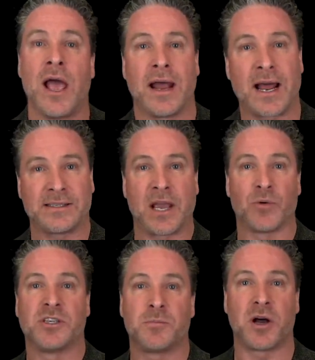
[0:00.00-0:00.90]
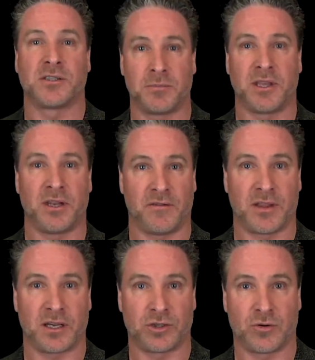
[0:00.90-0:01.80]
And I take responsibility for
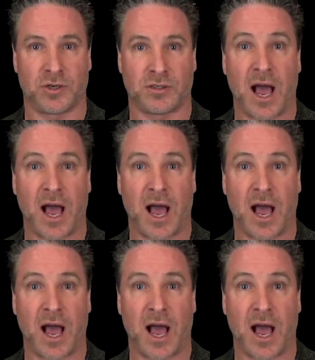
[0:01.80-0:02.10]
that choice.